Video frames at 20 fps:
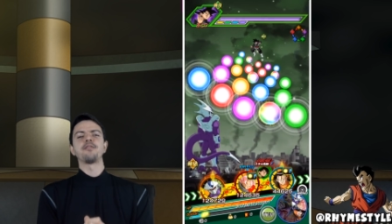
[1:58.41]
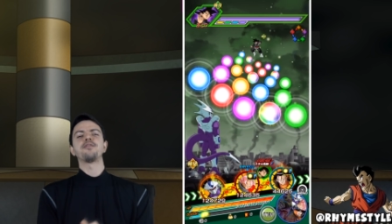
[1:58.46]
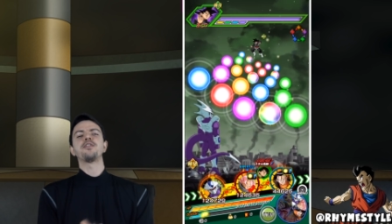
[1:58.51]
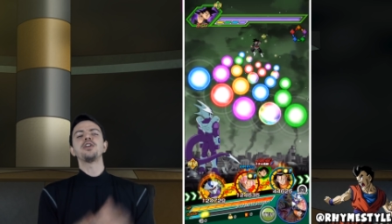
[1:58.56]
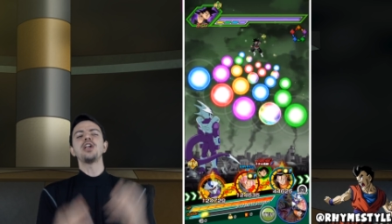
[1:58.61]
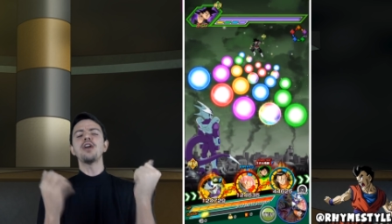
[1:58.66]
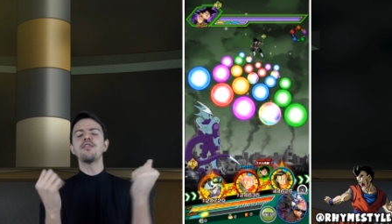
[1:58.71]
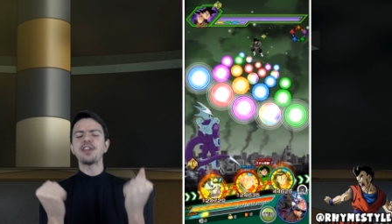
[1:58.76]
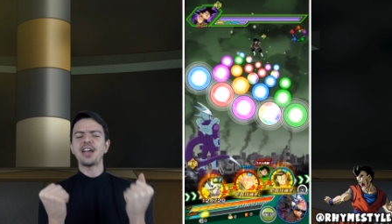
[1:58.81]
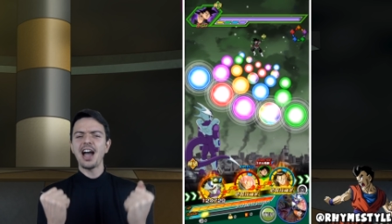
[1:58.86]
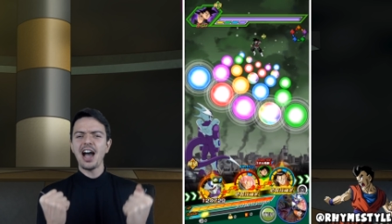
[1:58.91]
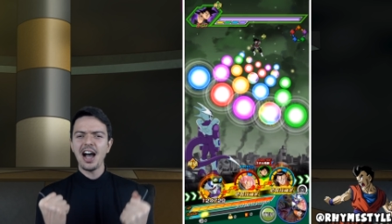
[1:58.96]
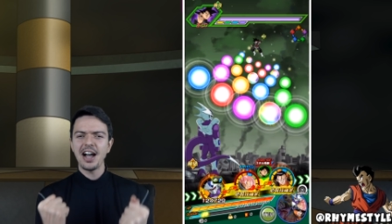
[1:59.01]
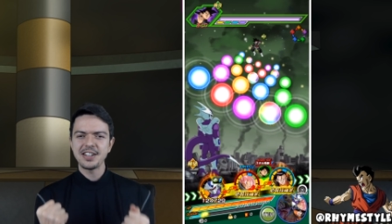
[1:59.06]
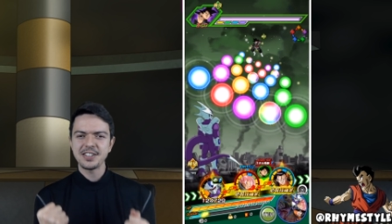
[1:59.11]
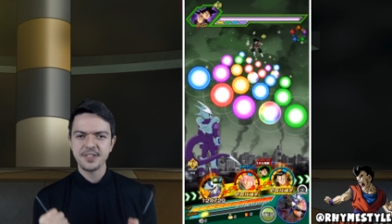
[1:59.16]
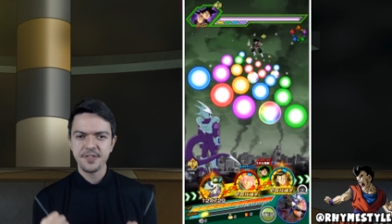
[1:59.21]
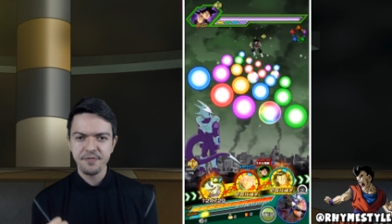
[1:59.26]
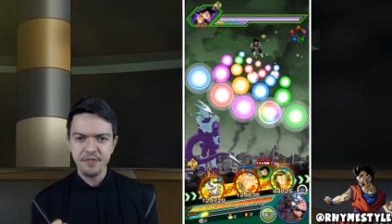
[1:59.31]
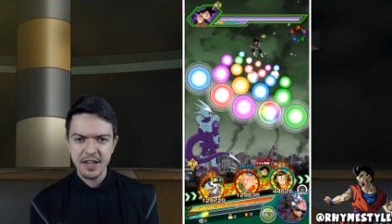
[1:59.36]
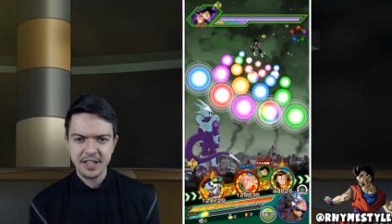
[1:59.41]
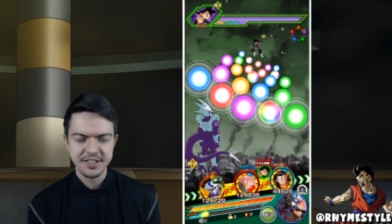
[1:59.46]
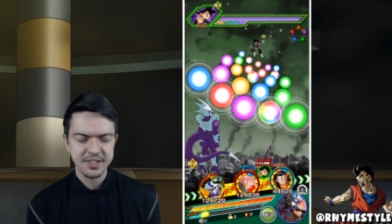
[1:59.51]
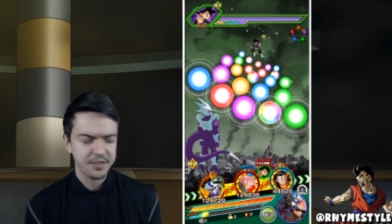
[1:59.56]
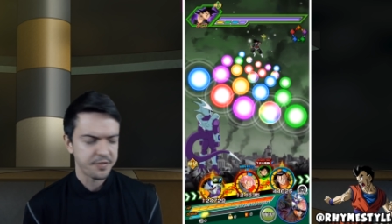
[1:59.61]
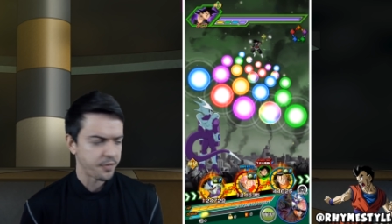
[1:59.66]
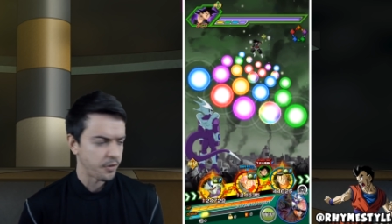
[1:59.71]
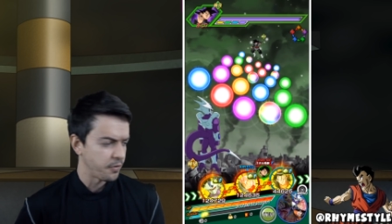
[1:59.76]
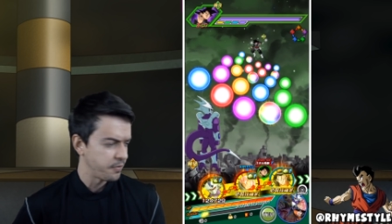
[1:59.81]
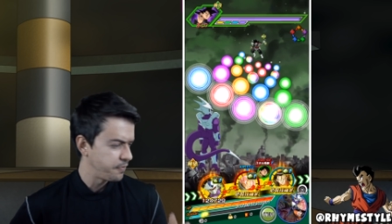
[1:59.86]
For love of God, just fix
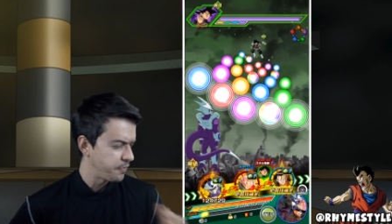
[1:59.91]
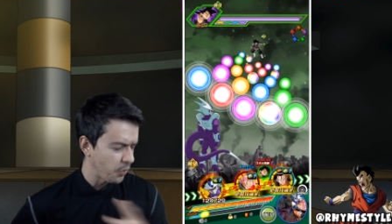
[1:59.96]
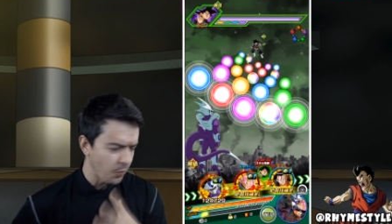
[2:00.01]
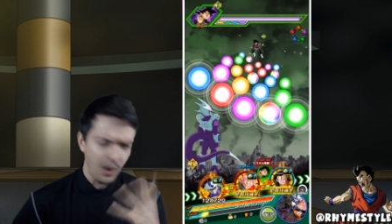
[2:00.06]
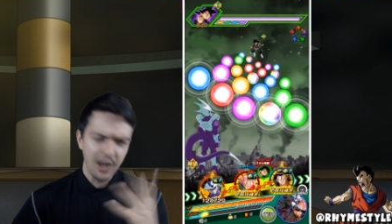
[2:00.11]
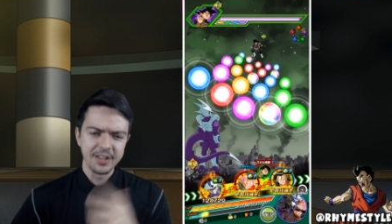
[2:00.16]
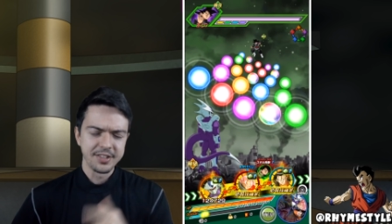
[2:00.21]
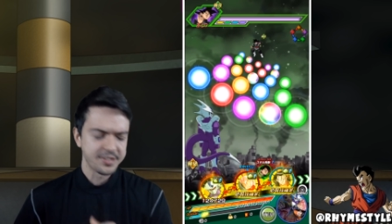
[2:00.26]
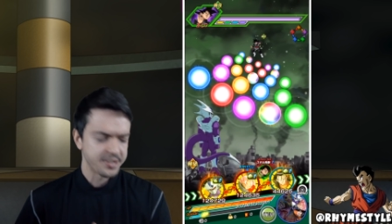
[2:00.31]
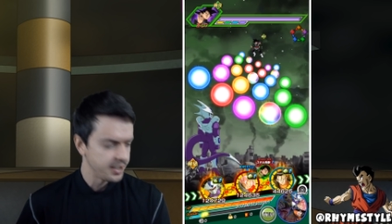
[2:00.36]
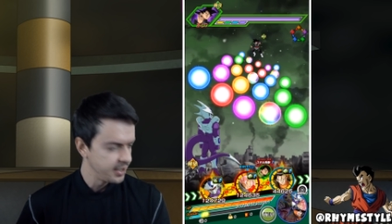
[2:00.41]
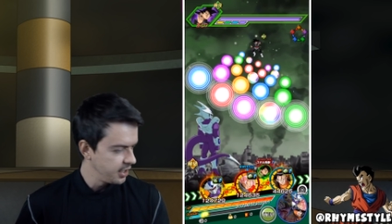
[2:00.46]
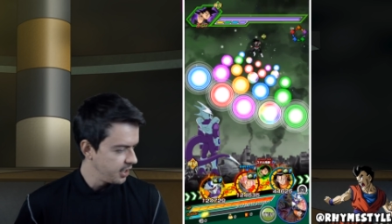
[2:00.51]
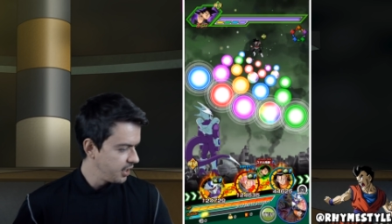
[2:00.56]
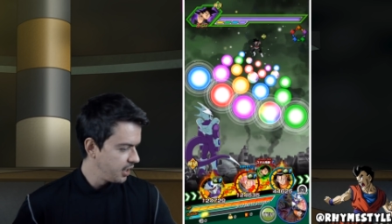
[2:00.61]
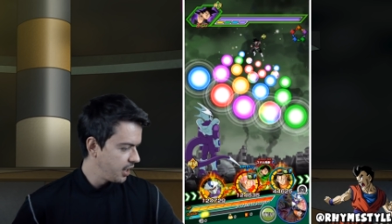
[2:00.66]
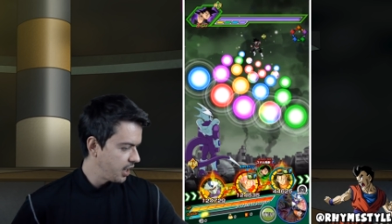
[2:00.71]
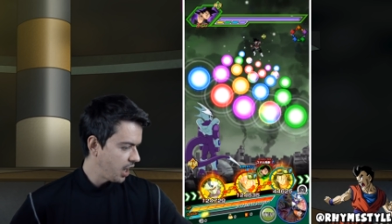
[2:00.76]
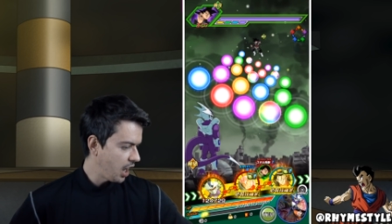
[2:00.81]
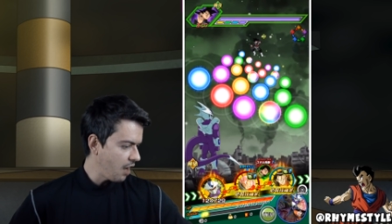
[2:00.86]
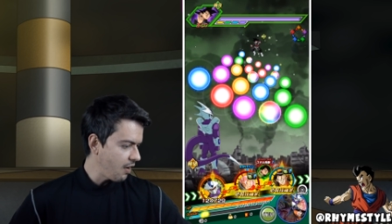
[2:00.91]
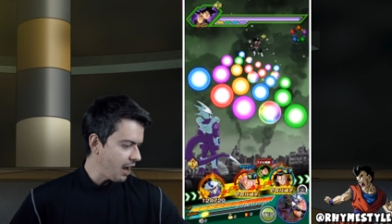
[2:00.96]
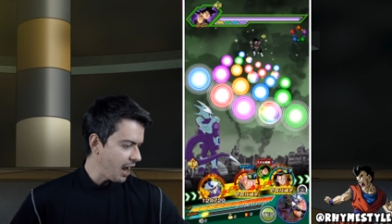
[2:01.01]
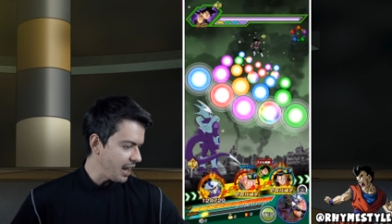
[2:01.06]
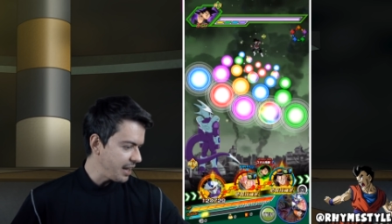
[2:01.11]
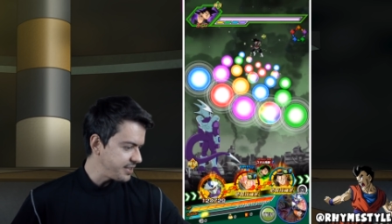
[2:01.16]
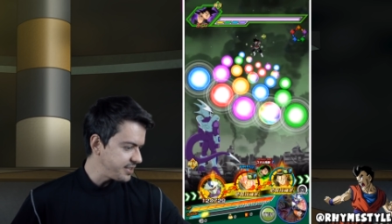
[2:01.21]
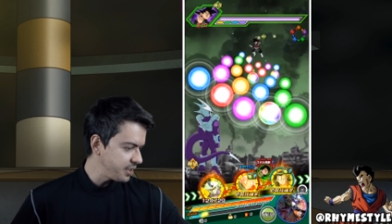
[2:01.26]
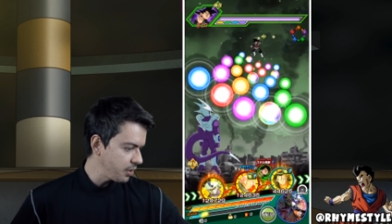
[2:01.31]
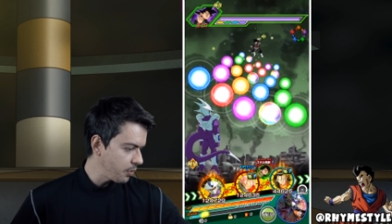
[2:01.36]
it for, for once.
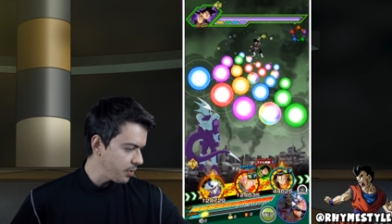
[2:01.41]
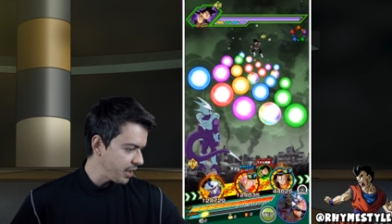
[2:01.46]
Alright, let's see what